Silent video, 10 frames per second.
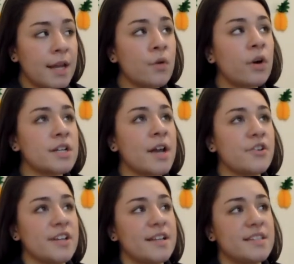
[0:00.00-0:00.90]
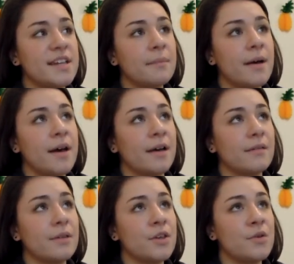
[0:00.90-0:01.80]
in order to understand stigma,
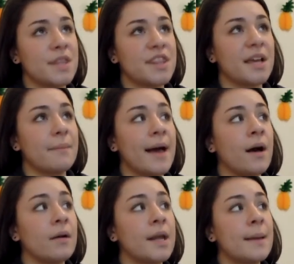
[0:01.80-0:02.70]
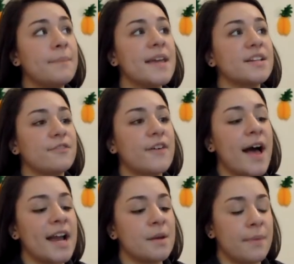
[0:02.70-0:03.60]
you can think about being
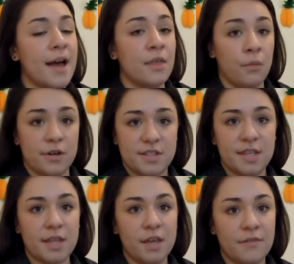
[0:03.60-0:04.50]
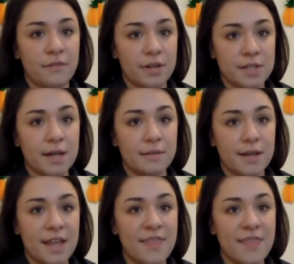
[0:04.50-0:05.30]
defined by the worst thing that you've ever done.